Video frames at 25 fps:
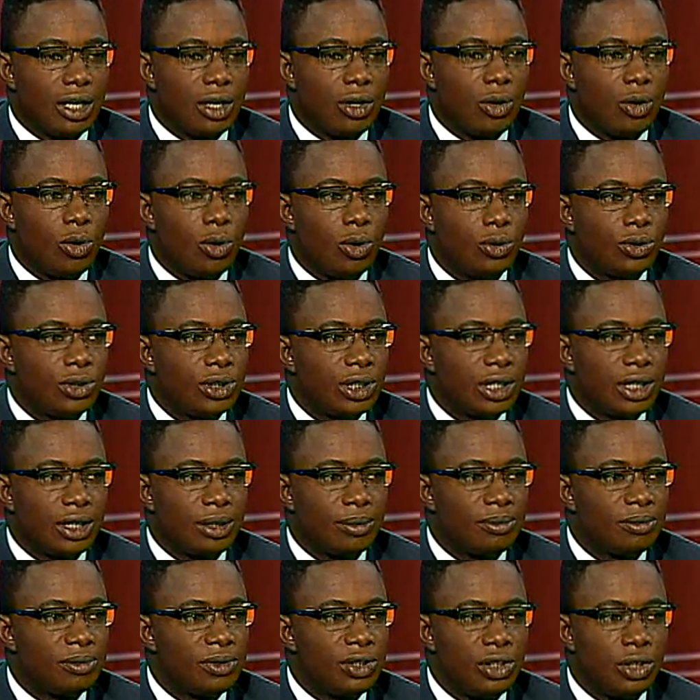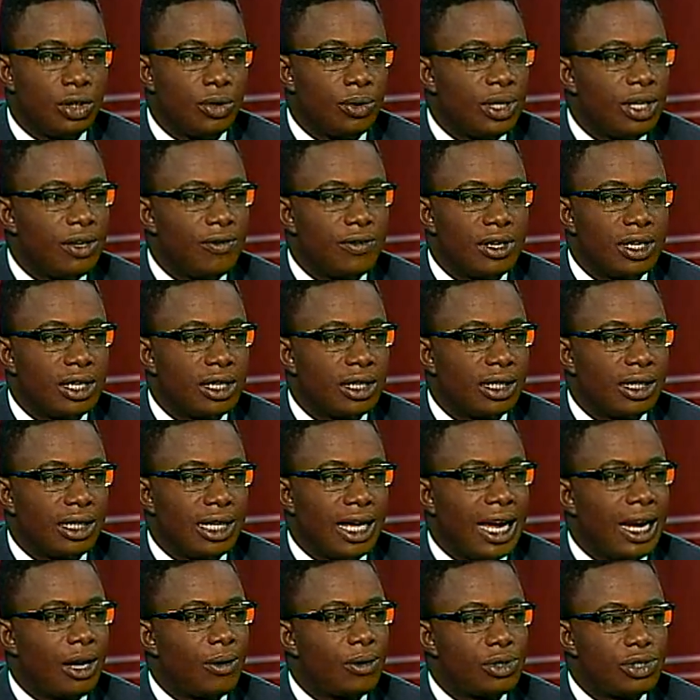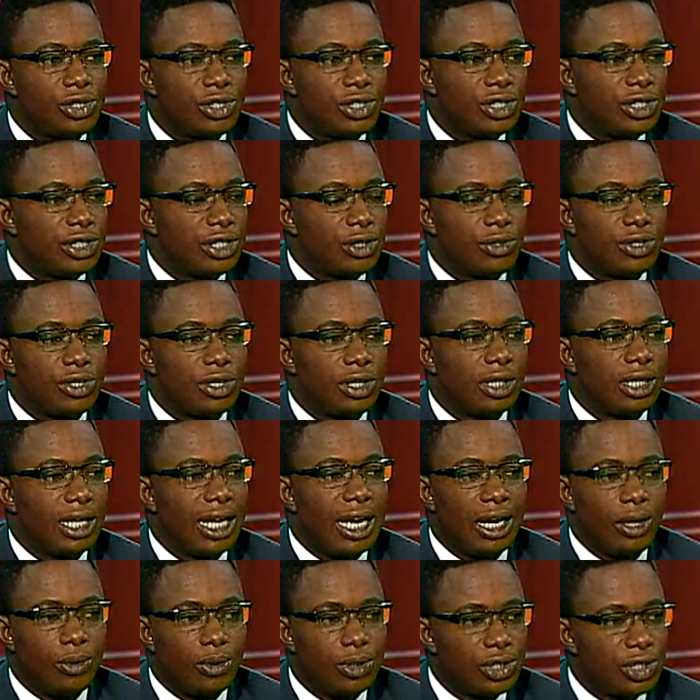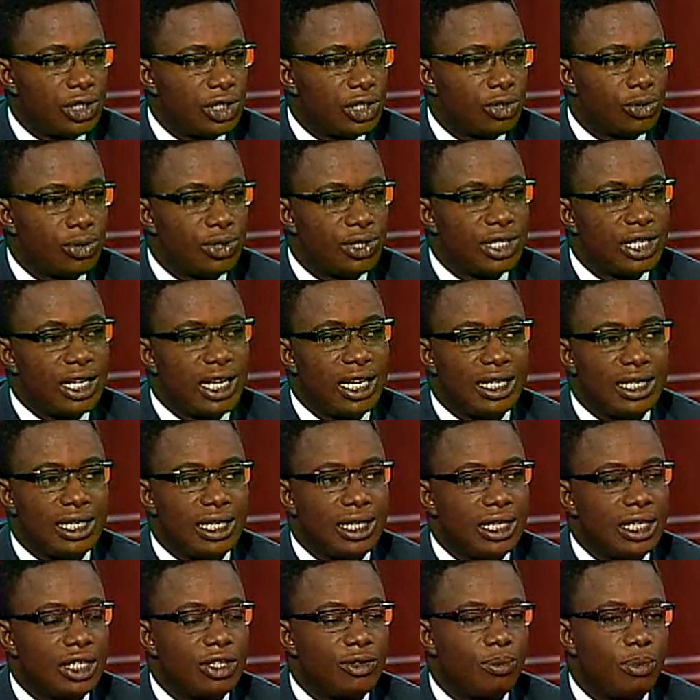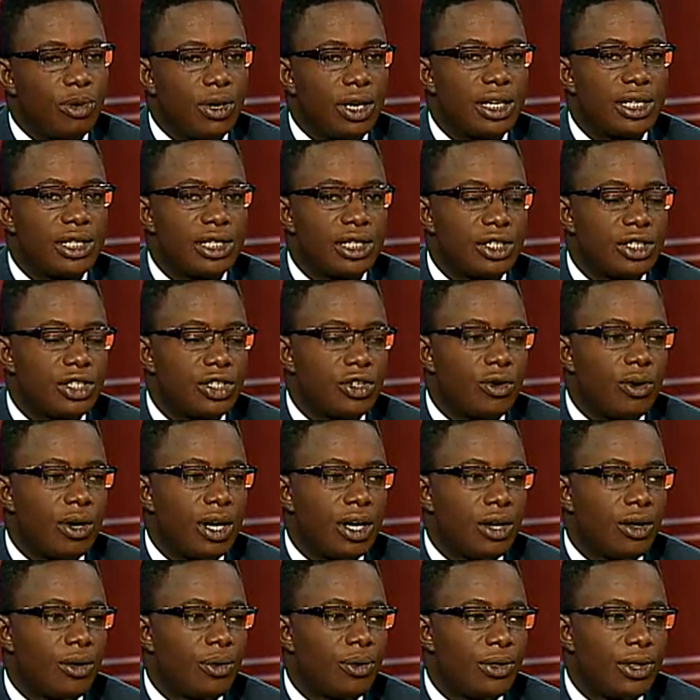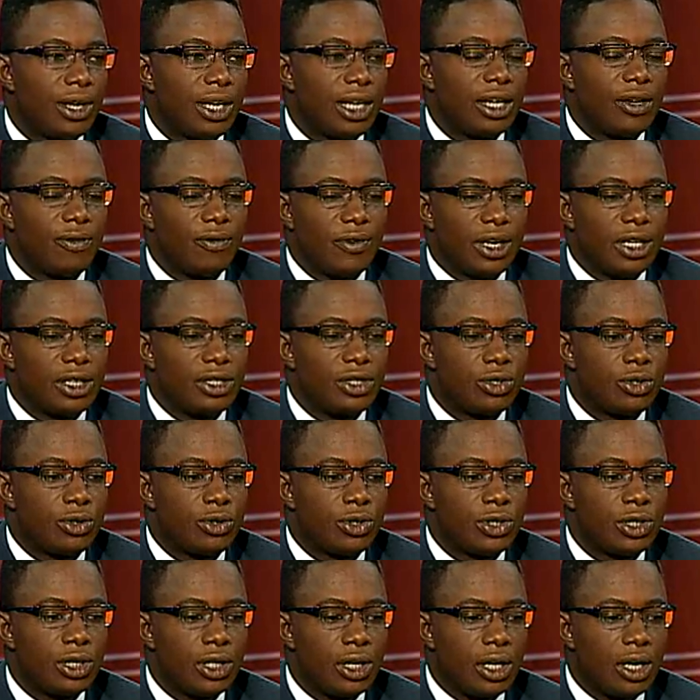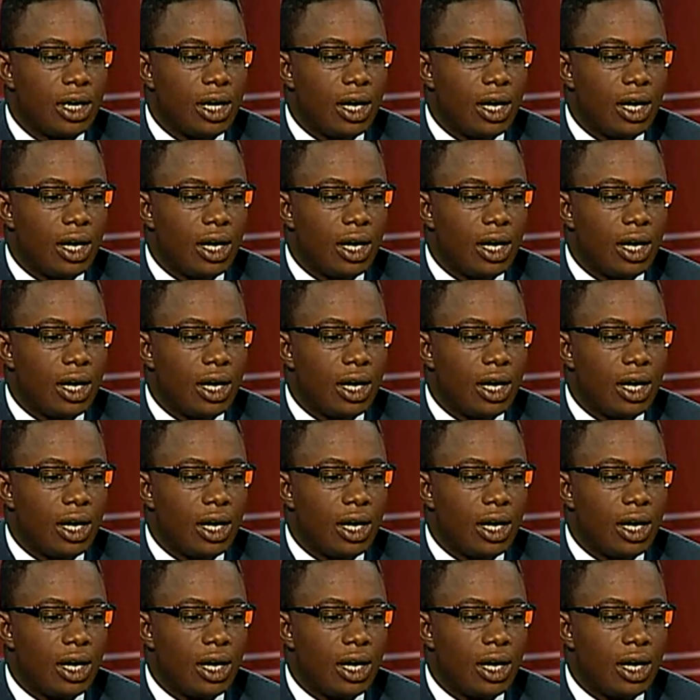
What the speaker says: gold, even languishes or stays at these prices. So I don't think investors